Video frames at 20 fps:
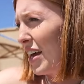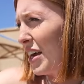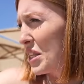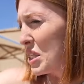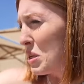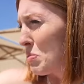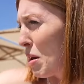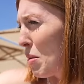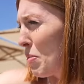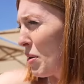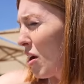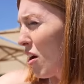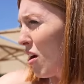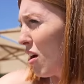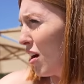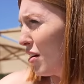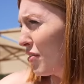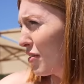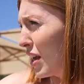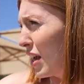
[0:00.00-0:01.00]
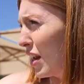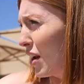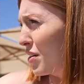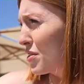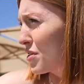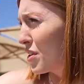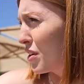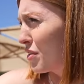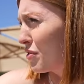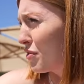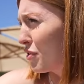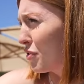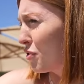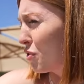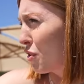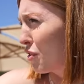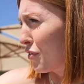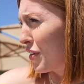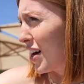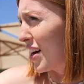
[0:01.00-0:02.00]
So maybe a half kilo is good for
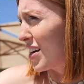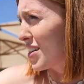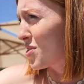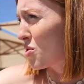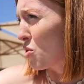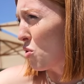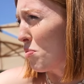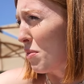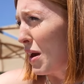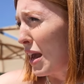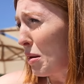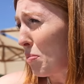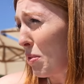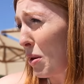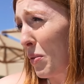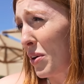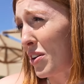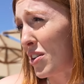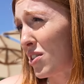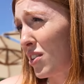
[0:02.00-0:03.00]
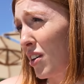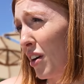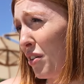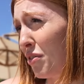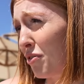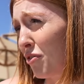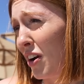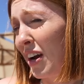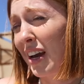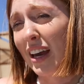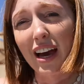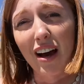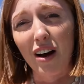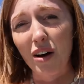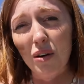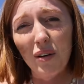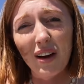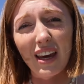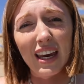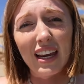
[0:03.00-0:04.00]
four of us. Or maybe we just go for it and get a
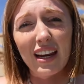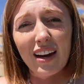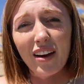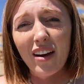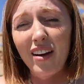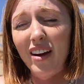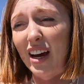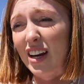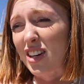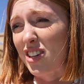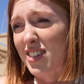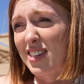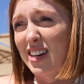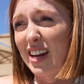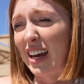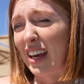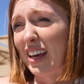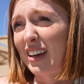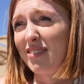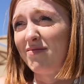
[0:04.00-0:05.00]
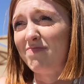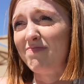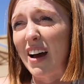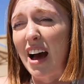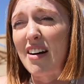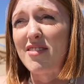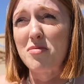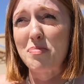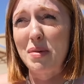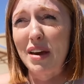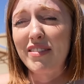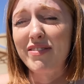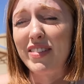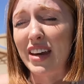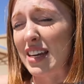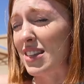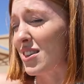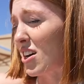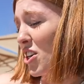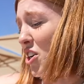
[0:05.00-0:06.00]
whole kilo and just like have a big
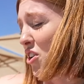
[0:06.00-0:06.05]
feast. I